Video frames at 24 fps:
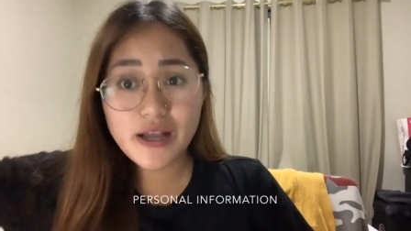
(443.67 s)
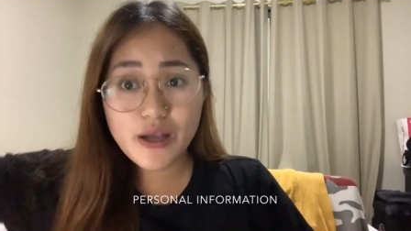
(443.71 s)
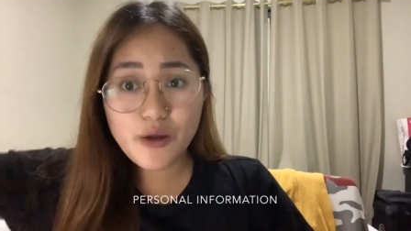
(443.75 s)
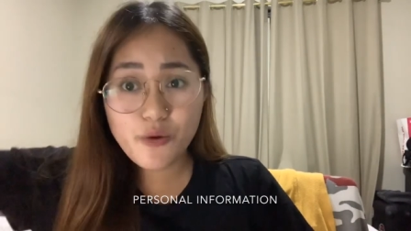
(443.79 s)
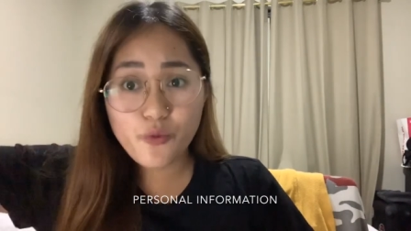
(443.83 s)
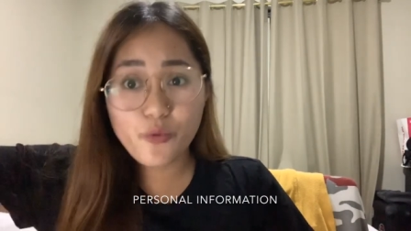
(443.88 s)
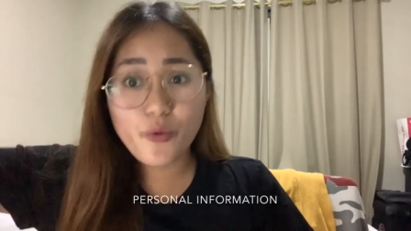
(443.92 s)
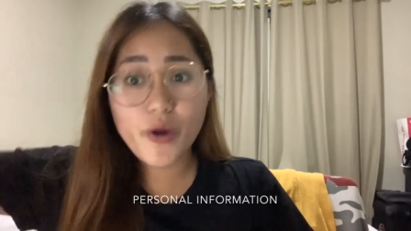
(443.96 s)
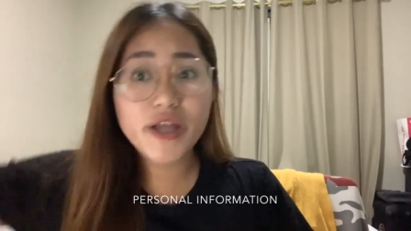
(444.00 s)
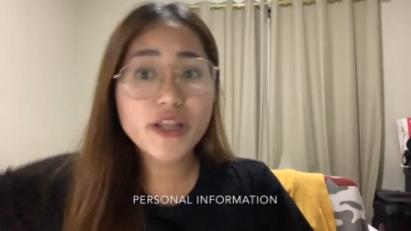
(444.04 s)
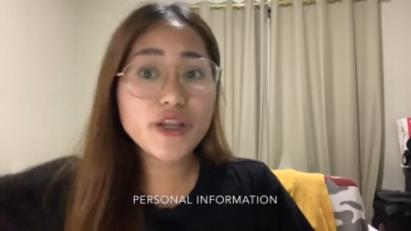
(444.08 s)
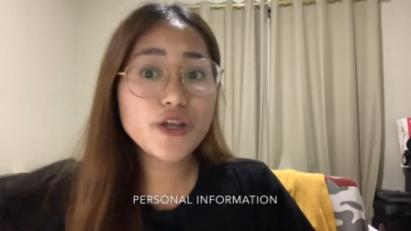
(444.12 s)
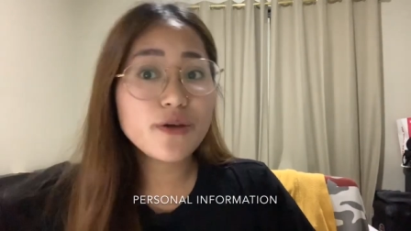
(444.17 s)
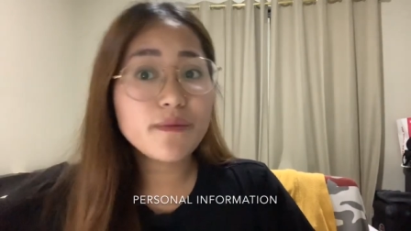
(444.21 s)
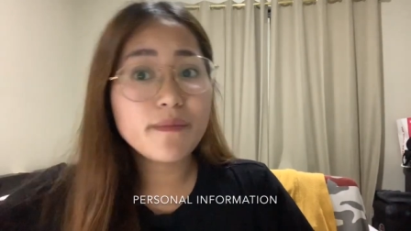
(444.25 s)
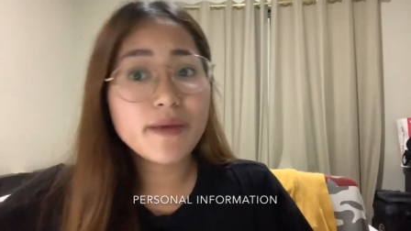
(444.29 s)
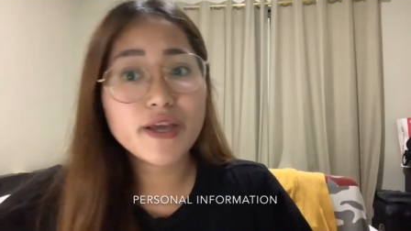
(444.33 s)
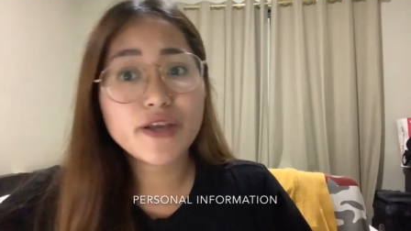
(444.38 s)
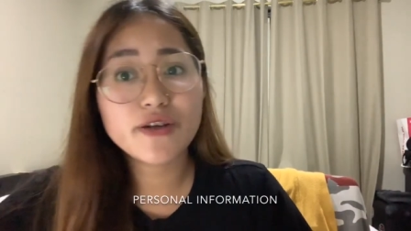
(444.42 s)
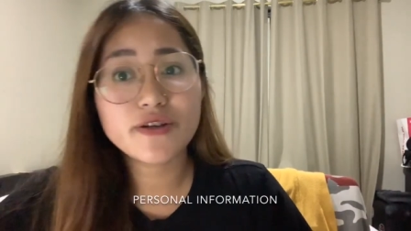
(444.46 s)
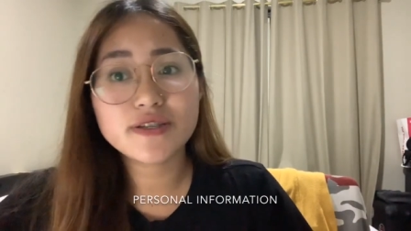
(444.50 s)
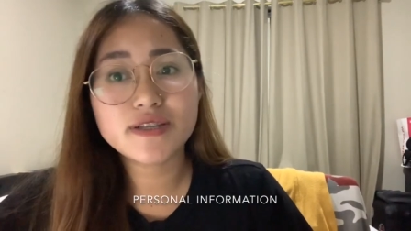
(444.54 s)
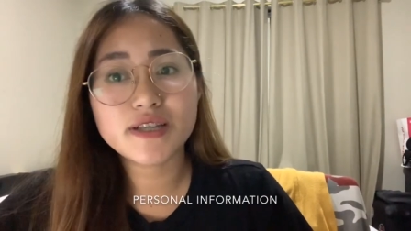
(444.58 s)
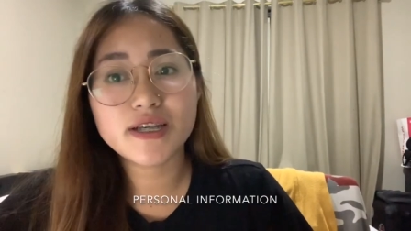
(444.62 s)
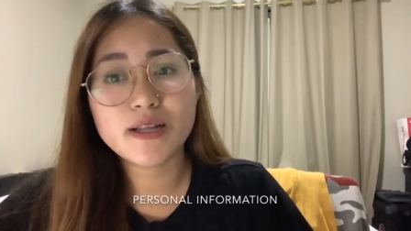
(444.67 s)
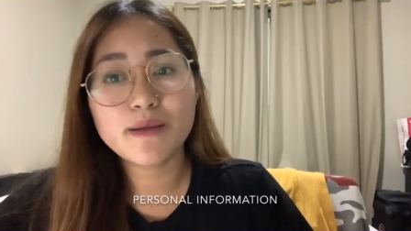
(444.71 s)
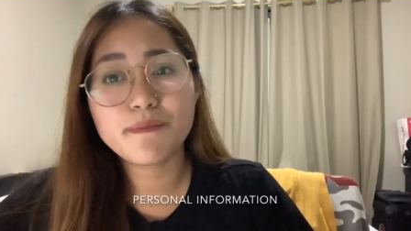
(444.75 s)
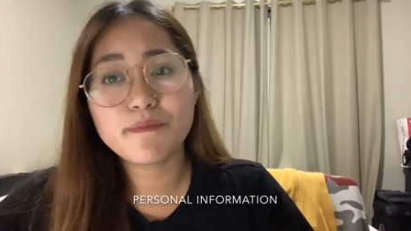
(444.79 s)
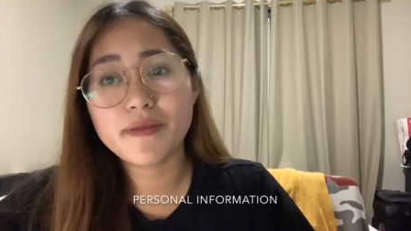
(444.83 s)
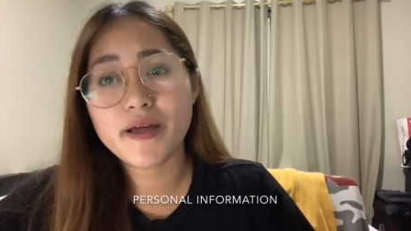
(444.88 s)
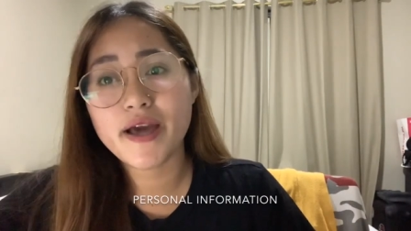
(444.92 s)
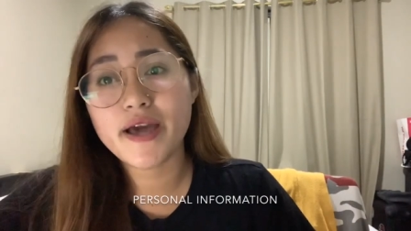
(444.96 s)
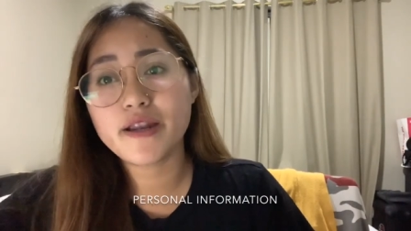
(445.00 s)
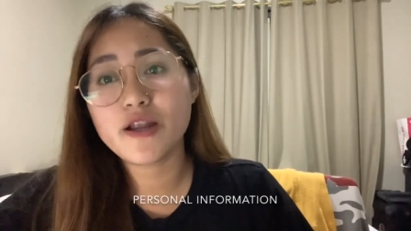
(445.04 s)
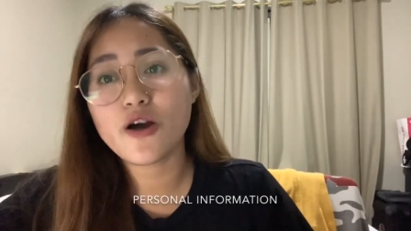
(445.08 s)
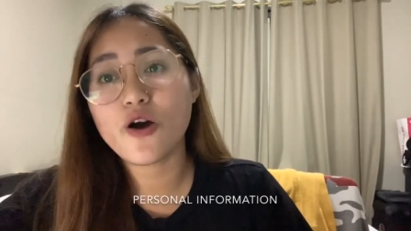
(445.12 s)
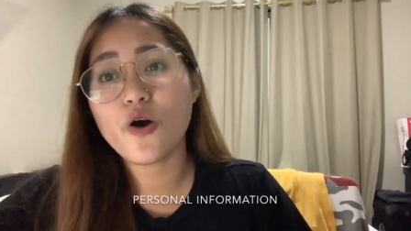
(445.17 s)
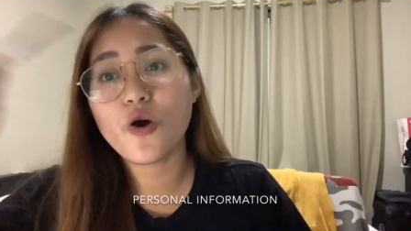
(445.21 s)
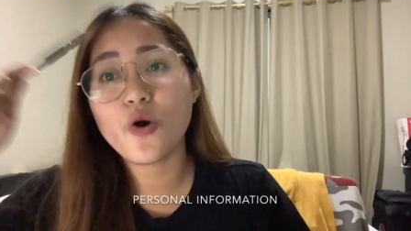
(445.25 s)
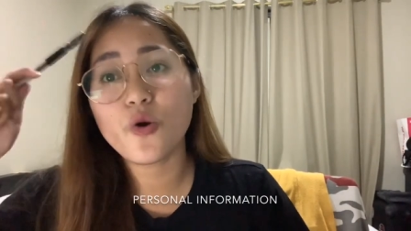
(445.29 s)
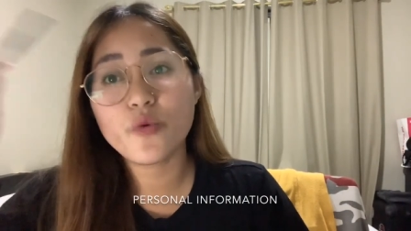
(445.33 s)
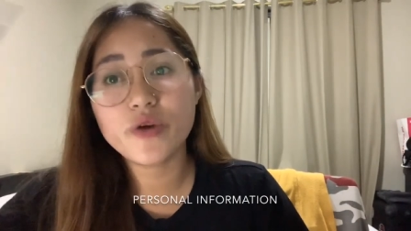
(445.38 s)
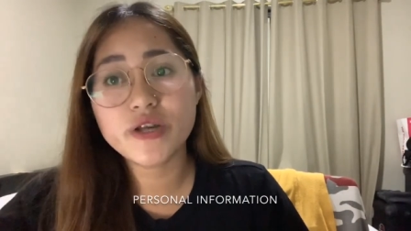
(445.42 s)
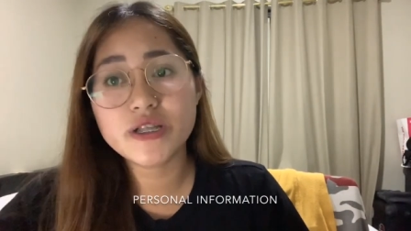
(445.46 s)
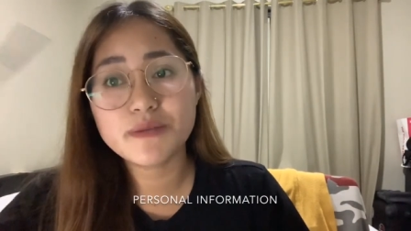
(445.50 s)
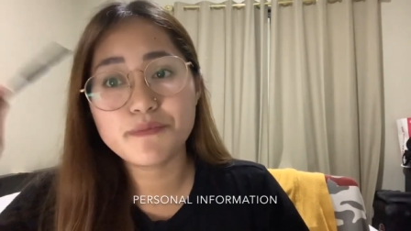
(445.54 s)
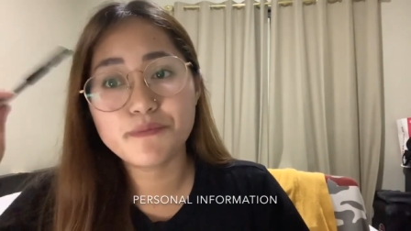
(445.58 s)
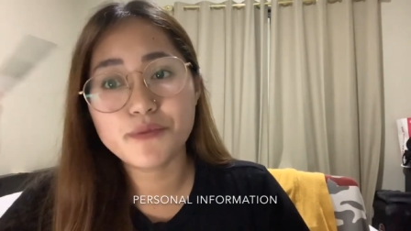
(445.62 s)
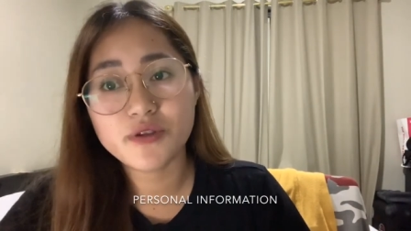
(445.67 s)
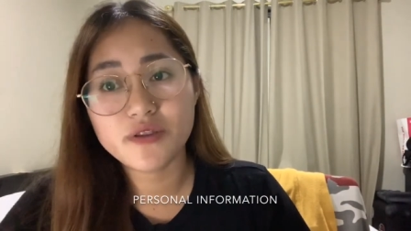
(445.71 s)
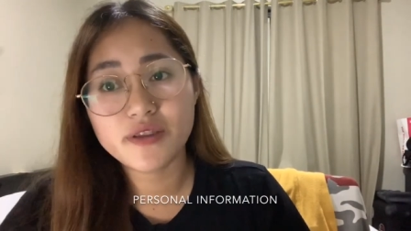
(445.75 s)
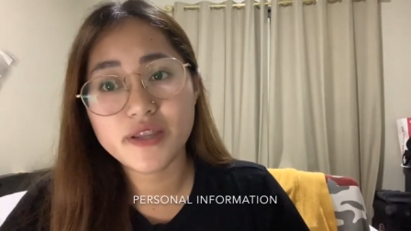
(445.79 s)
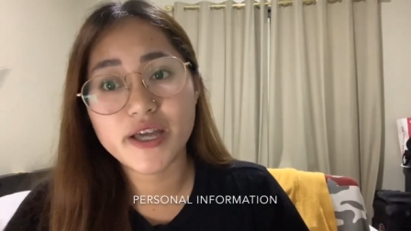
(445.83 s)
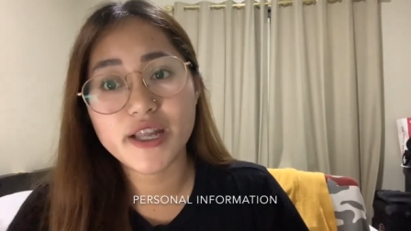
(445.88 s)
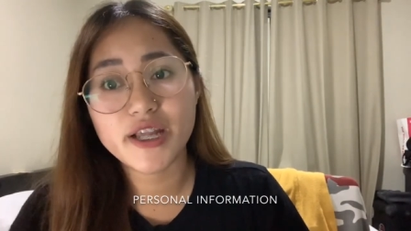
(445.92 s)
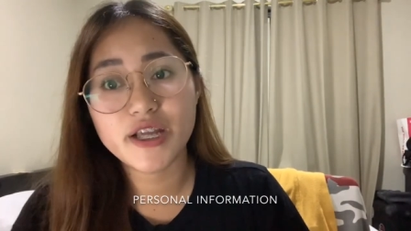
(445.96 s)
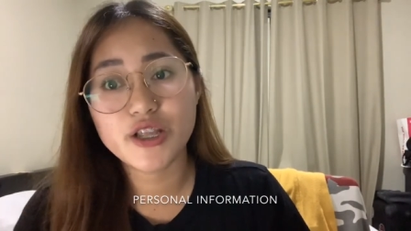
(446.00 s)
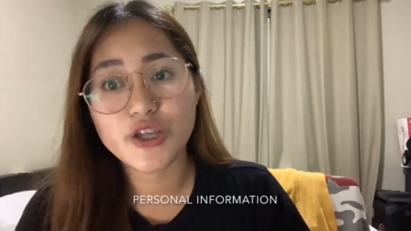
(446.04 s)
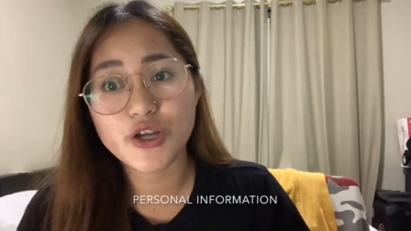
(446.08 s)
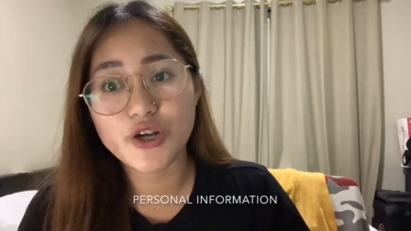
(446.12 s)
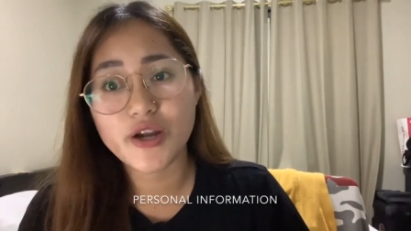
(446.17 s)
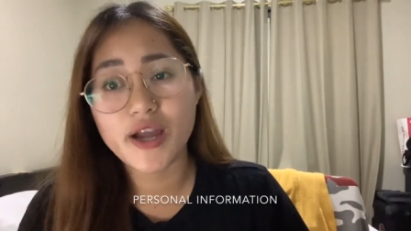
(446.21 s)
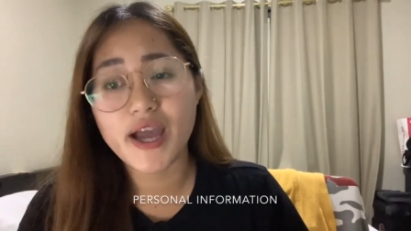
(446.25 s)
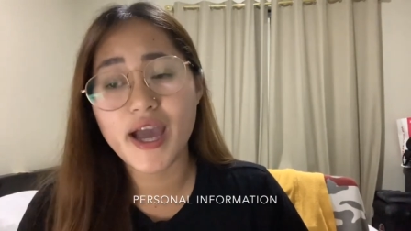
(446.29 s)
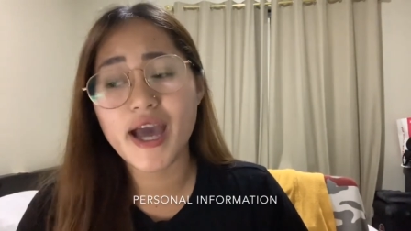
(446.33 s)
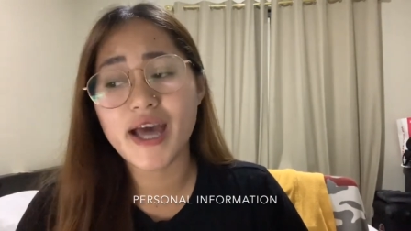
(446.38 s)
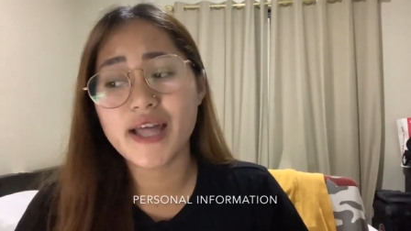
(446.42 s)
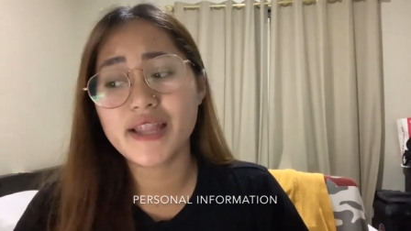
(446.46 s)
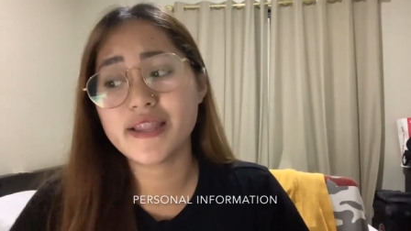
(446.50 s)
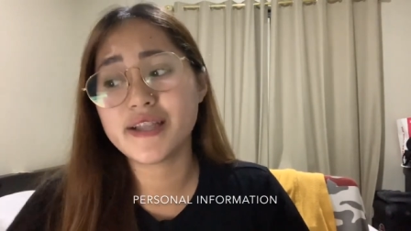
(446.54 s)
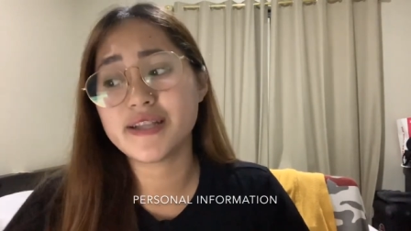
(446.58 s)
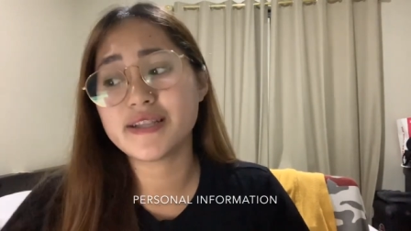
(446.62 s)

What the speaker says: when you make your study plan, always put that in your head,